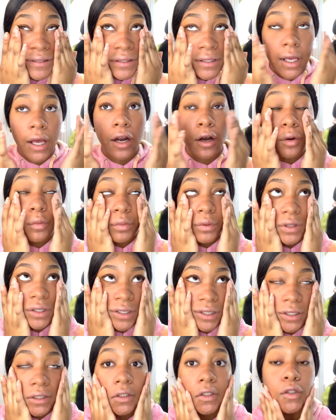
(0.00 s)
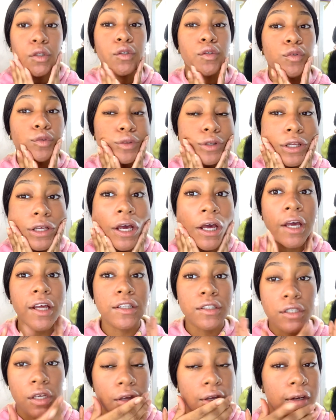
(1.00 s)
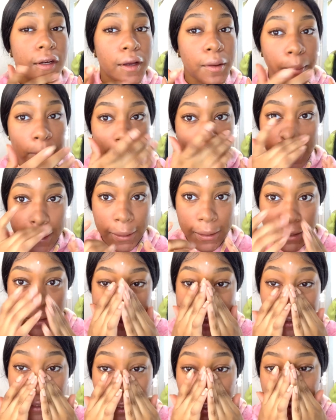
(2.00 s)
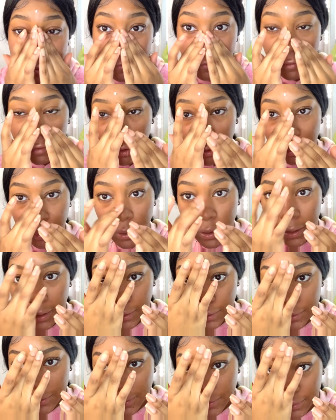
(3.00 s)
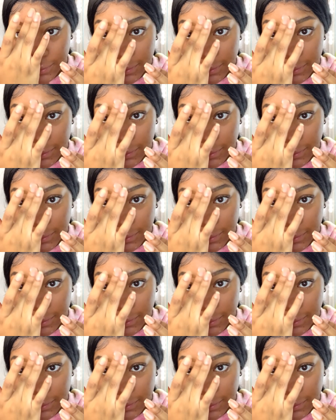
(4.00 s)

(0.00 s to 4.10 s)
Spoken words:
Also, if you want to do skincare before this step, feel free to.